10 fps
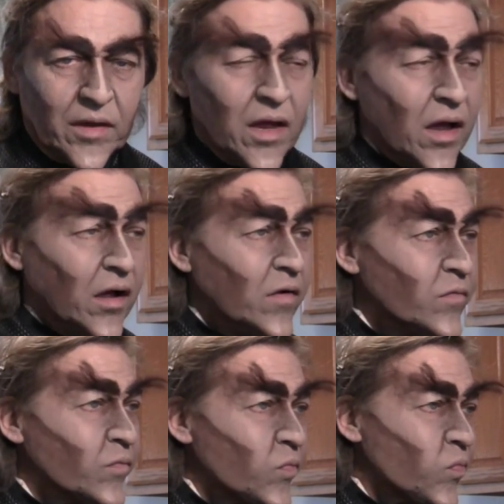With the
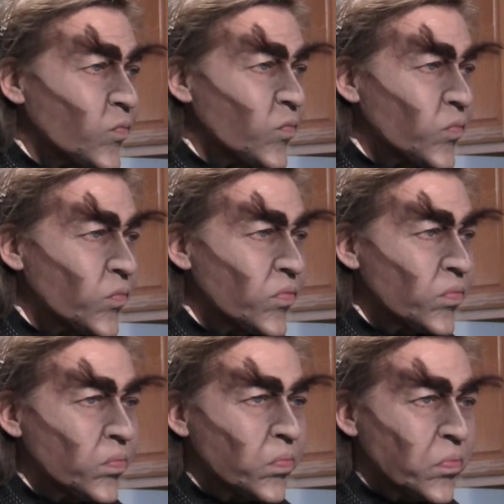teeth,
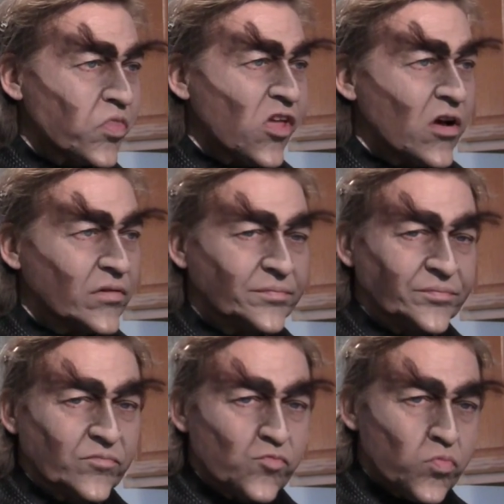once I
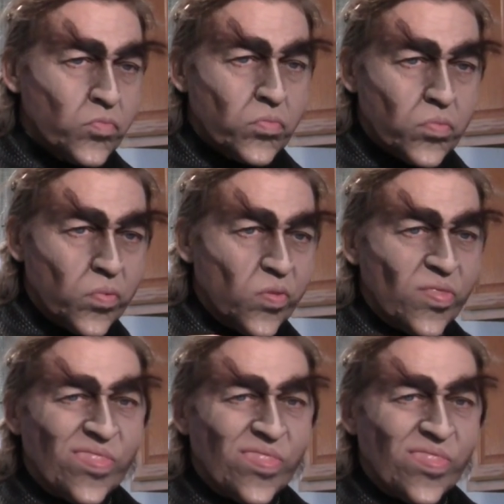get those in,